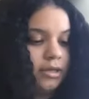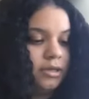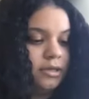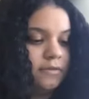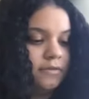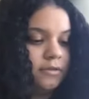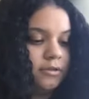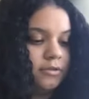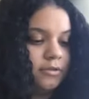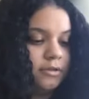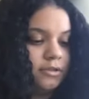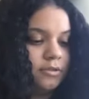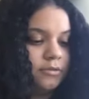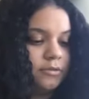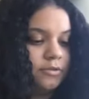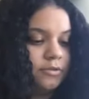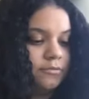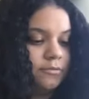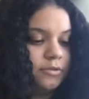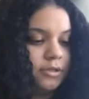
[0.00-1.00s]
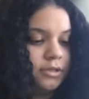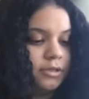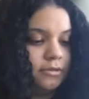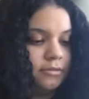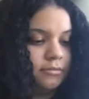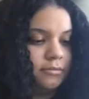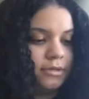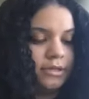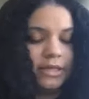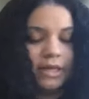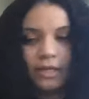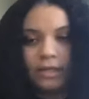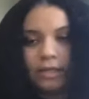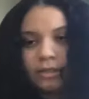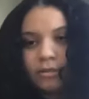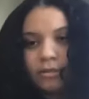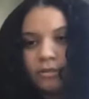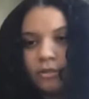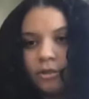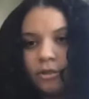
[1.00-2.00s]
And even though this was written
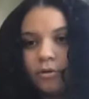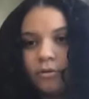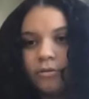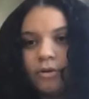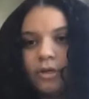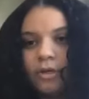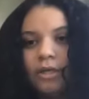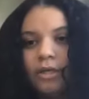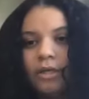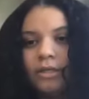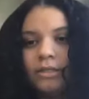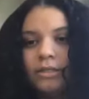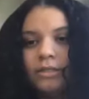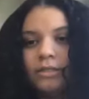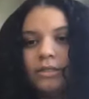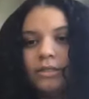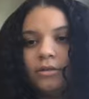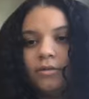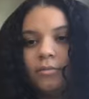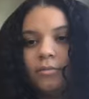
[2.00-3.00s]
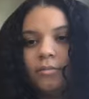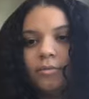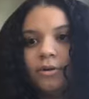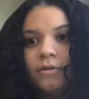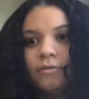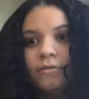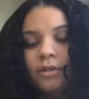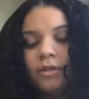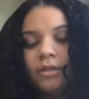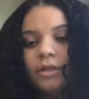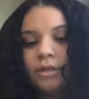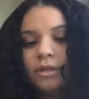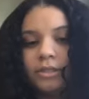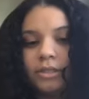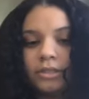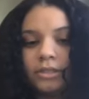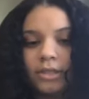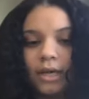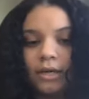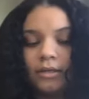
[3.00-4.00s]
decades ago, it's still prevalent in
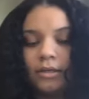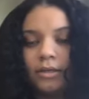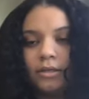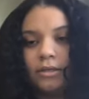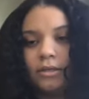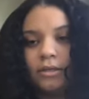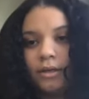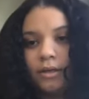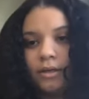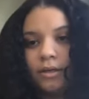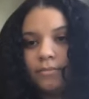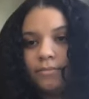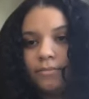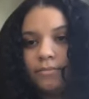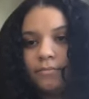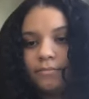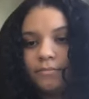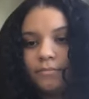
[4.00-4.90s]
our society today.